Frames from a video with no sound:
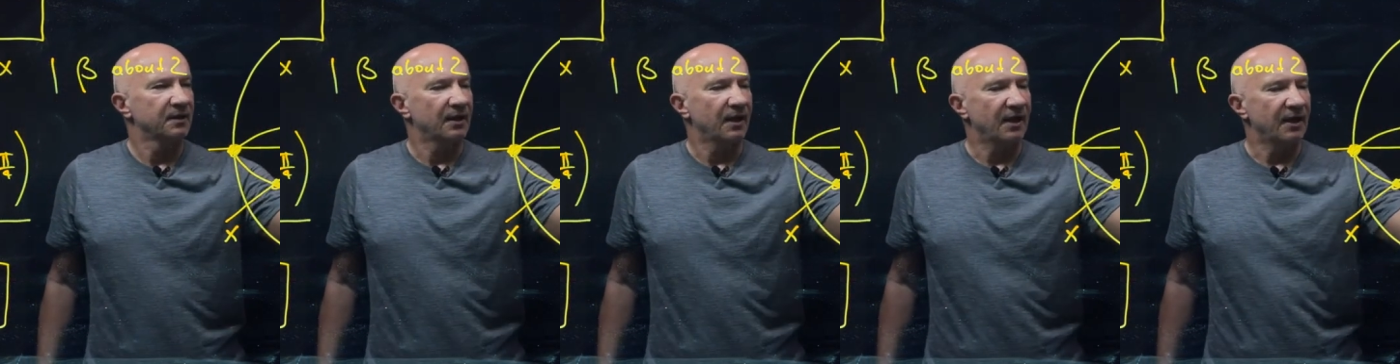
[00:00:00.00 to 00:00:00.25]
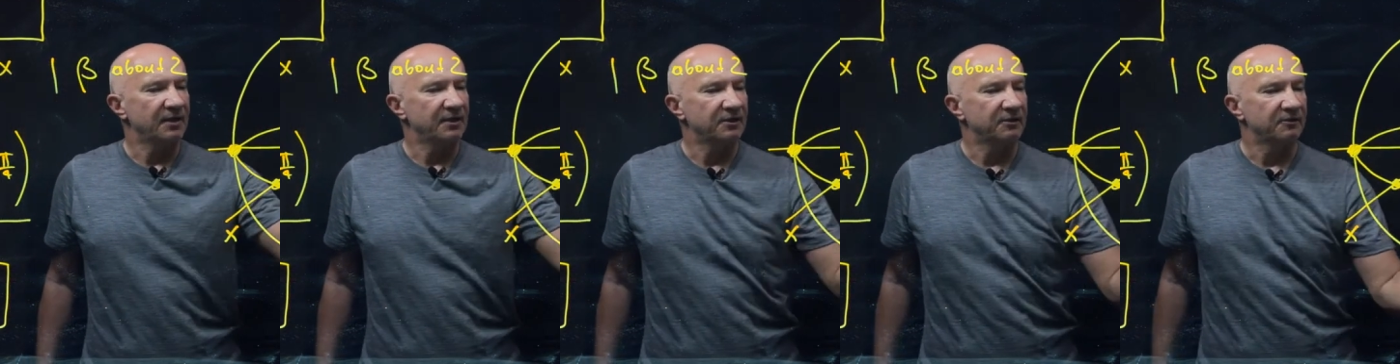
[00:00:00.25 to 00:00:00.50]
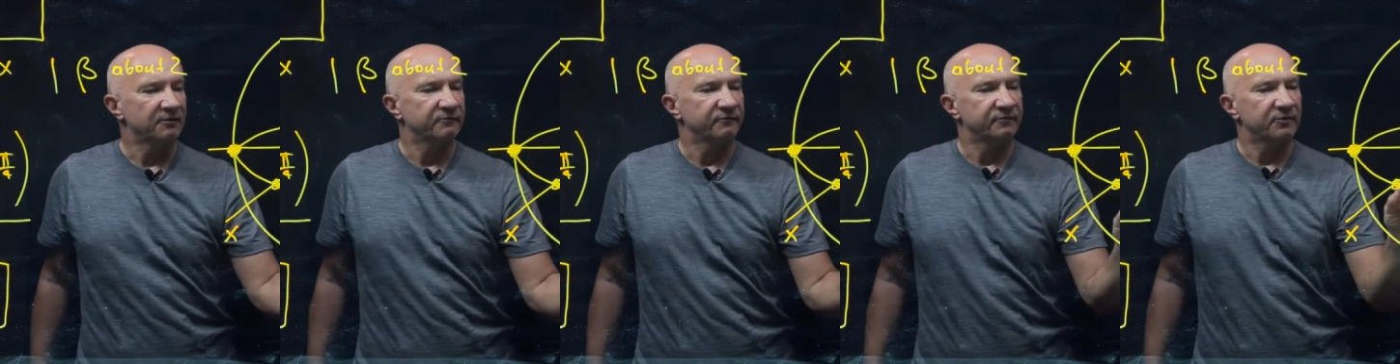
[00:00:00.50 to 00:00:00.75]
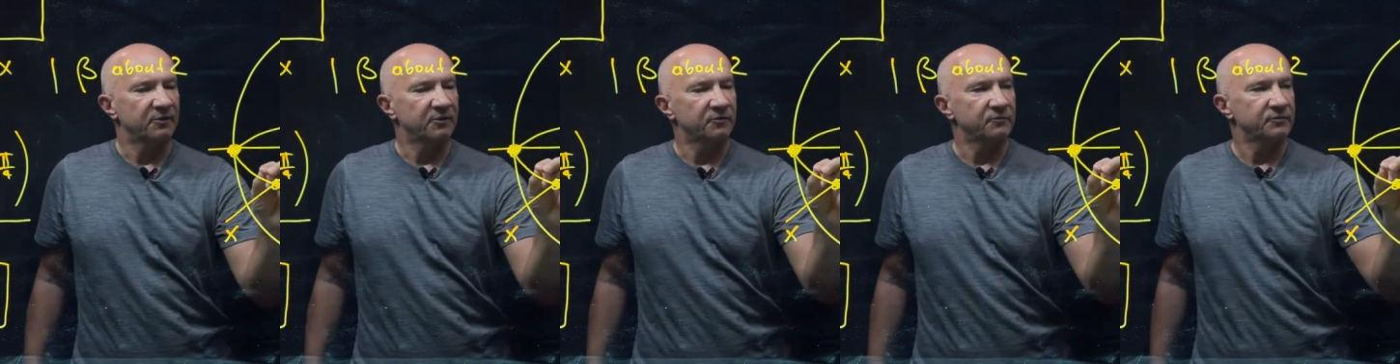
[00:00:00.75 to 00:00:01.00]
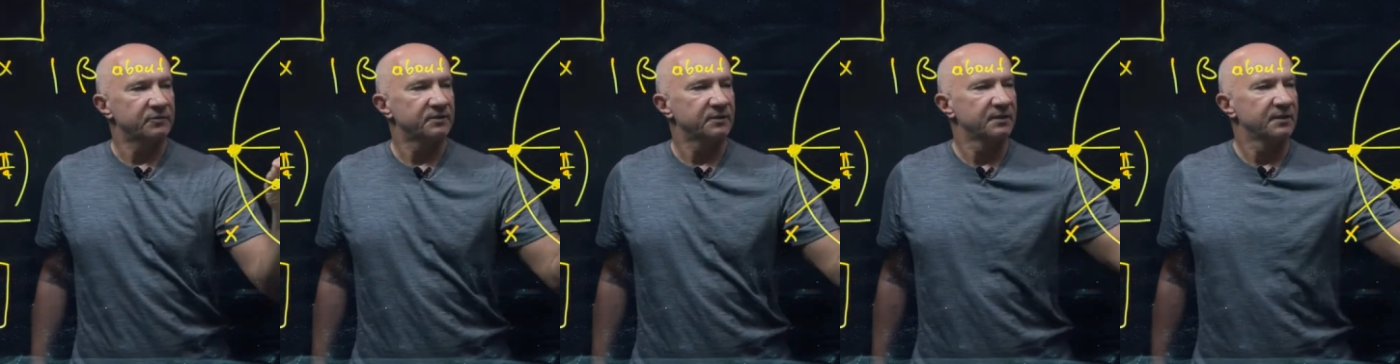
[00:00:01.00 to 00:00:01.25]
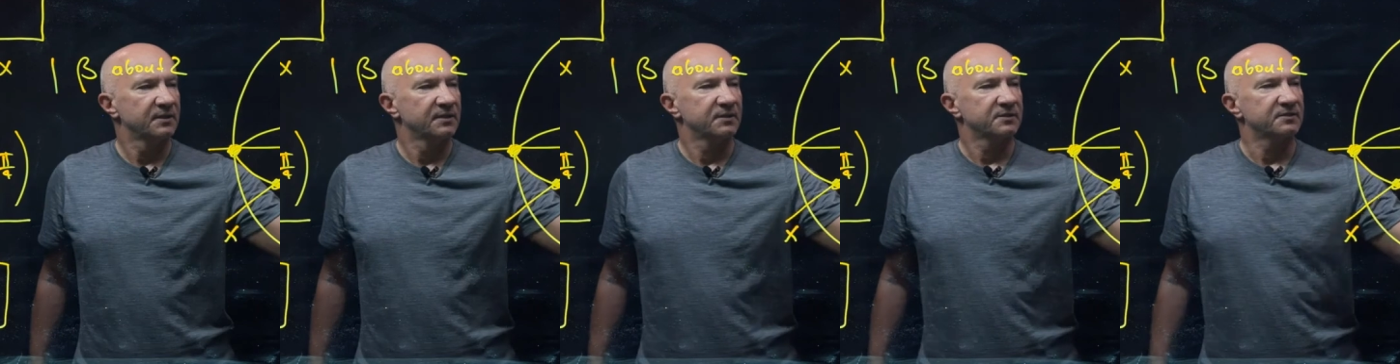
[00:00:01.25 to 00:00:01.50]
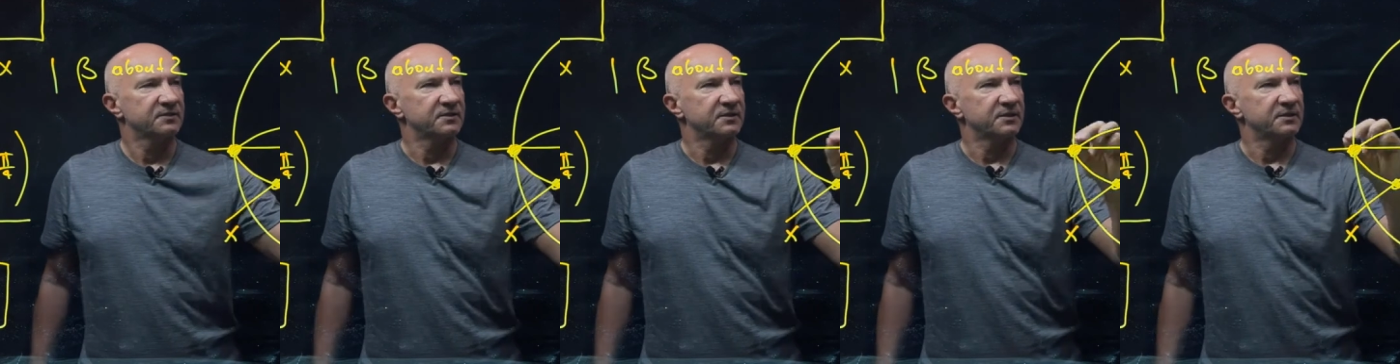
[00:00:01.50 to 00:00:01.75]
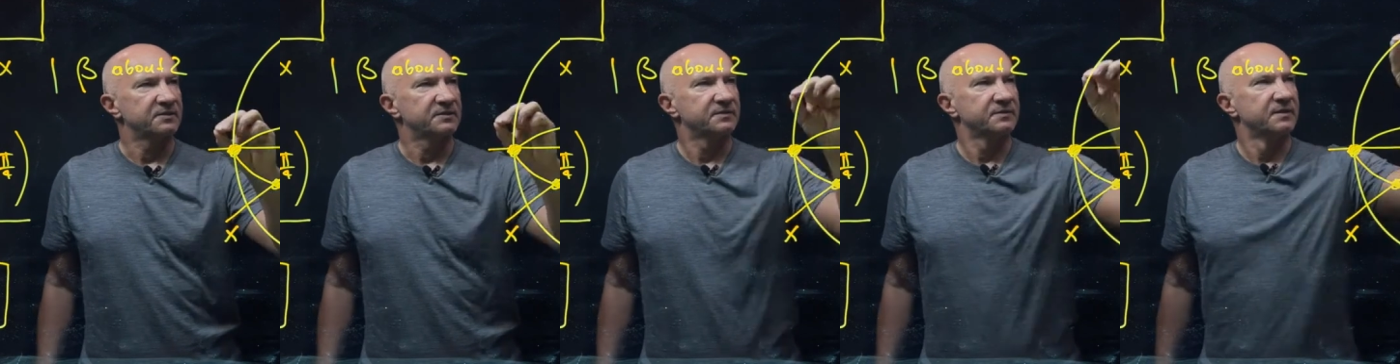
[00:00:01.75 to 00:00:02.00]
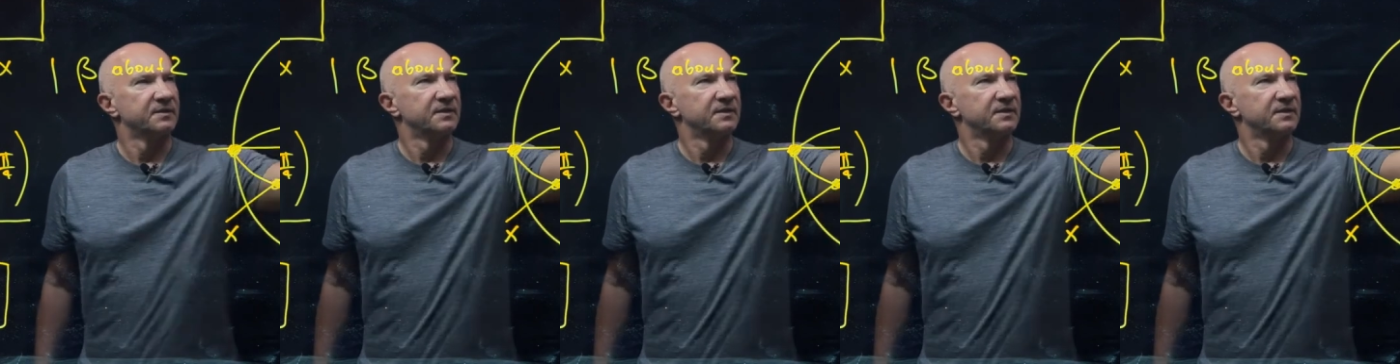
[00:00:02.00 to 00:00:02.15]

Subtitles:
any of those 6